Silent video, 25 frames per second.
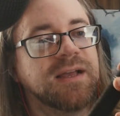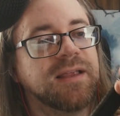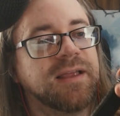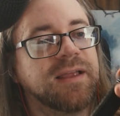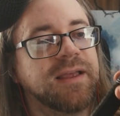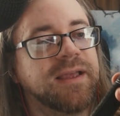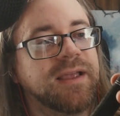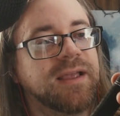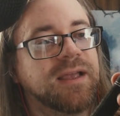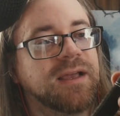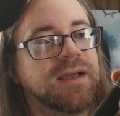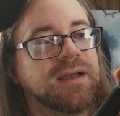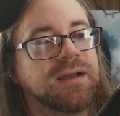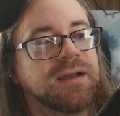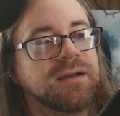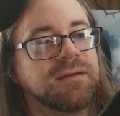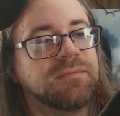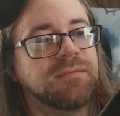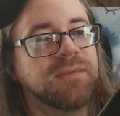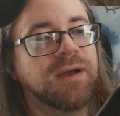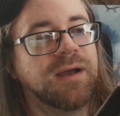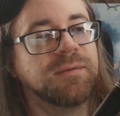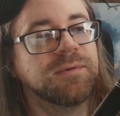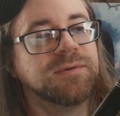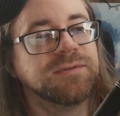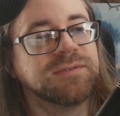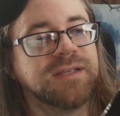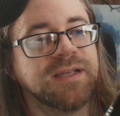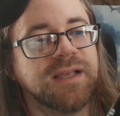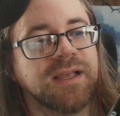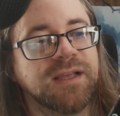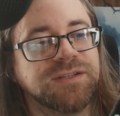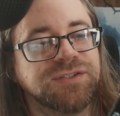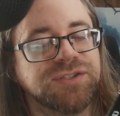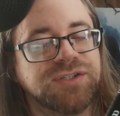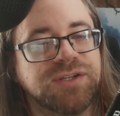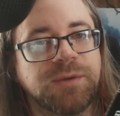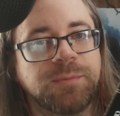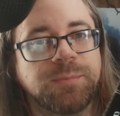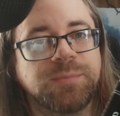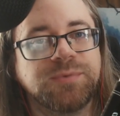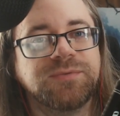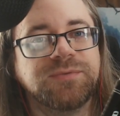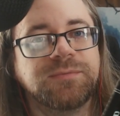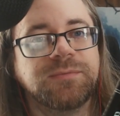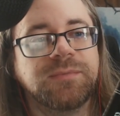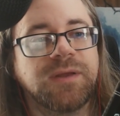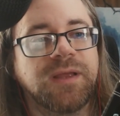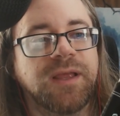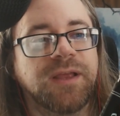like almost like a chip
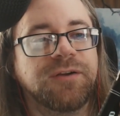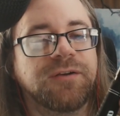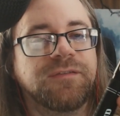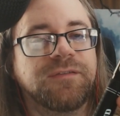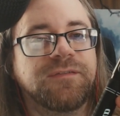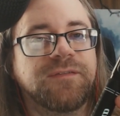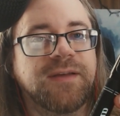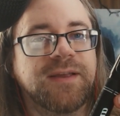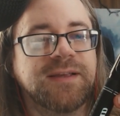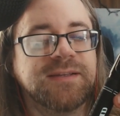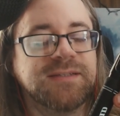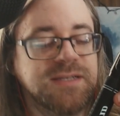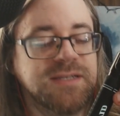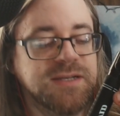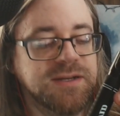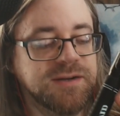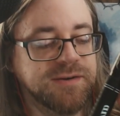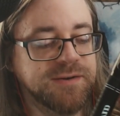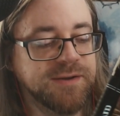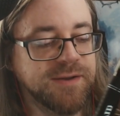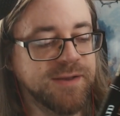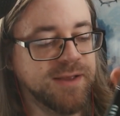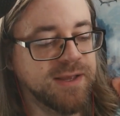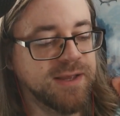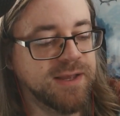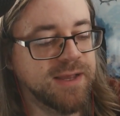interface here,